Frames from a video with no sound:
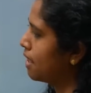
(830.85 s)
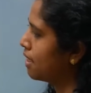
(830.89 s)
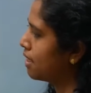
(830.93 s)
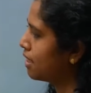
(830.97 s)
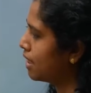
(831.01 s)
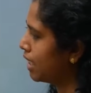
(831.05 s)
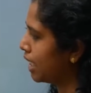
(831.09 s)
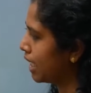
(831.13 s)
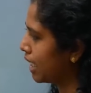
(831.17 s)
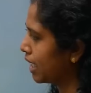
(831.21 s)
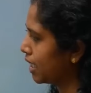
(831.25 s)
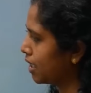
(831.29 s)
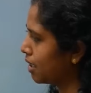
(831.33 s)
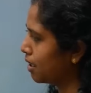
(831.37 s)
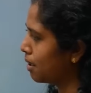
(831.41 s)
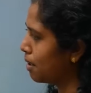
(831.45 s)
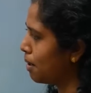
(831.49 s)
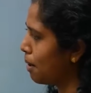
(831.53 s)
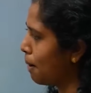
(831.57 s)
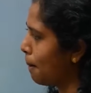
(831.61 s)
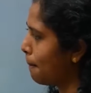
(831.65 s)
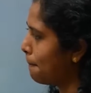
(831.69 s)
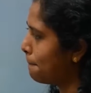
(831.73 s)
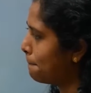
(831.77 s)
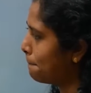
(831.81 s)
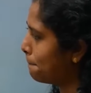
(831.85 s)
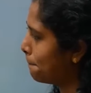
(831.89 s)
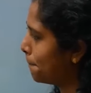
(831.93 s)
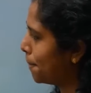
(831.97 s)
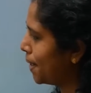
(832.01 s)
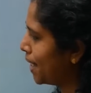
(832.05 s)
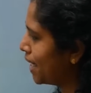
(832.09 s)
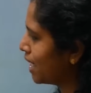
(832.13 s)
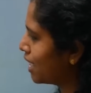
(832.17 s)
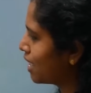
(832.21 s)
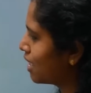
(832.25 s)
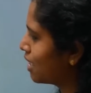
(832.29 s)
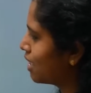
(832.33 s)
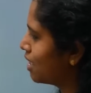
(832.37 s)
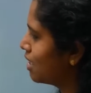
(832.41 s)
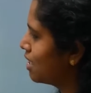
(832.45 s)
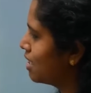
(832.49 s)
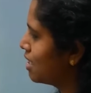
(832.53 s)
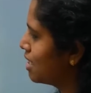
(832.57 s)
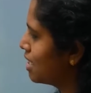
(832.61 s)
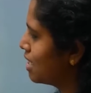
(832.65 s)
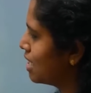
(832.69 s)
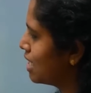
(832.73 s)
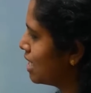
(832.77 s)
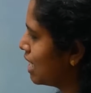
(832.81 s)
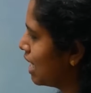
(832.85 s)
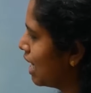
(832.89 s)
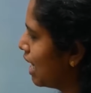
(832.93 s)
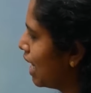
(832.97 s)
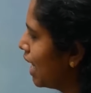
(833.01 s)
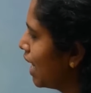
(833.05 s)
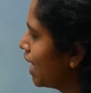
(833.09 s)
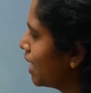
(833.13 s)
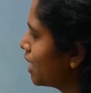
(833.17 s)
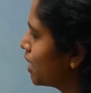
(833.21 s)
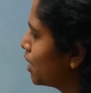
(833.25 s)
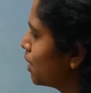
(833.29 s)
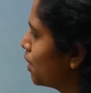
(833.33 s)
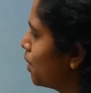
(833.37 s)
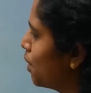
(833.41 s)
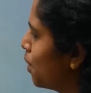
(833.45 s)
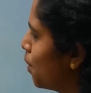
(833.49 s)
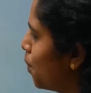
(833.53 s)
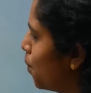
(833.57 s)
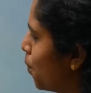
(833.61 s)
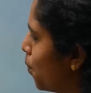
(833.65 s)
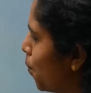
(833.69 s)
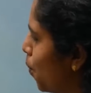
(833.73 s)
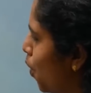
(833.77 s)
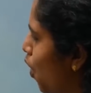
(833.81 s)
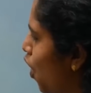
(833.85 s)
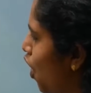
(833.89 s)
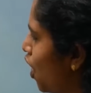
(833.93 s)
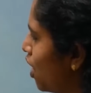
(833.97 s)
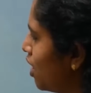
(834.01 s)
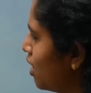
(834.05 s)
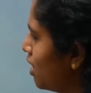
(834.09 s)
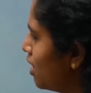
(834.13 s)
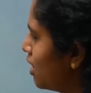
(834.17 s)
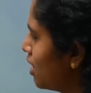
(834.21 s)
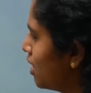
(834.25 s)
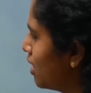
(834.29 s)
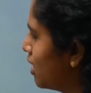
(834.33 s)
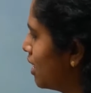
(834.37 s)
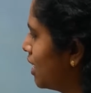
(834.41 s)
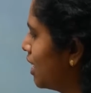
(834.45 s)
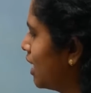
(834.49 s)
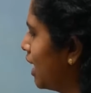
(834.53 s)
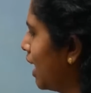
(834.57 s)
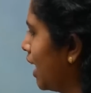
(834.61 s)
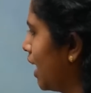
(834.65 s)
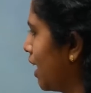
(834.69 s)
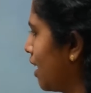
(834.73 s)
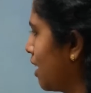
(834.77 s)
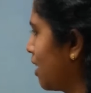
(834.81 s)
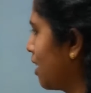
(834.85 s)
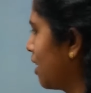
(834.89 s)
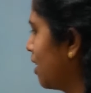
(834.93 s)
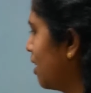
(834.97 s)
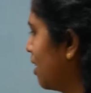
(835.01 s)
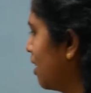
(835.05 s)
Think. Pick, select, want, take.